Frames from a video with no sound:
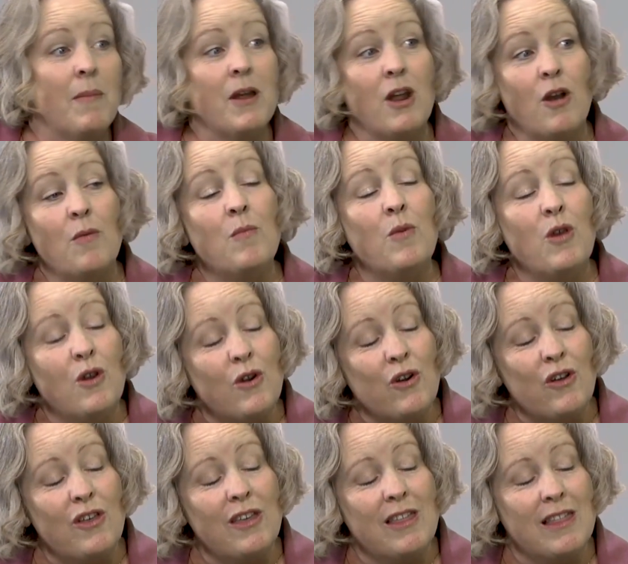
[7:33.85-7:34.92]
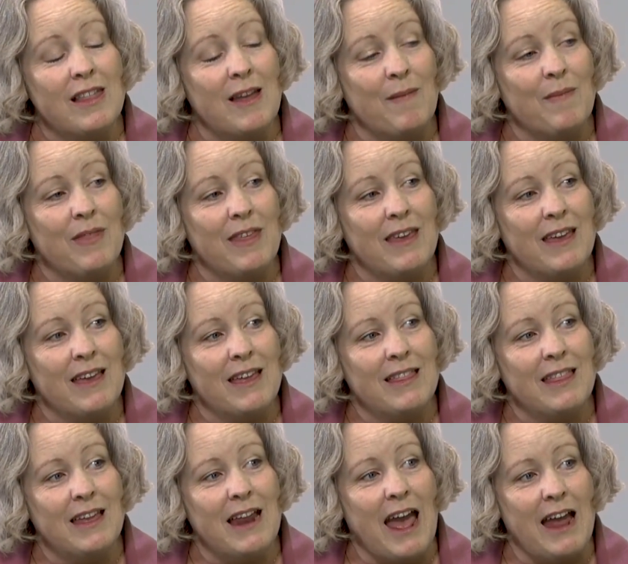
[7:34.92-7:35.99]
But our mural is
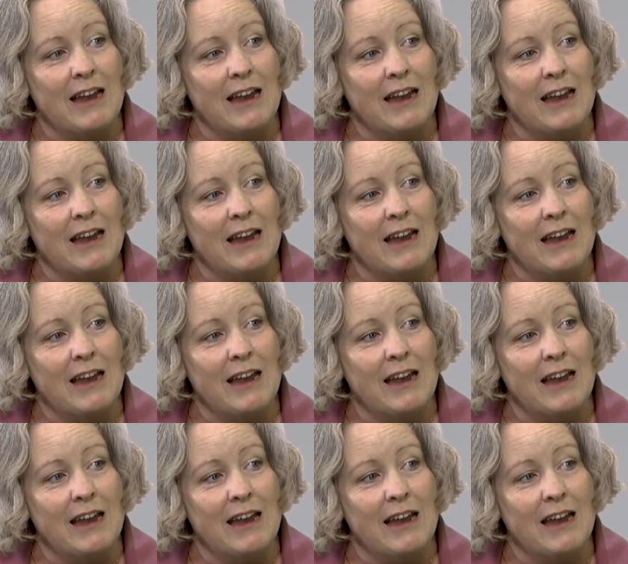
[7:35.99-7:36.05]
something that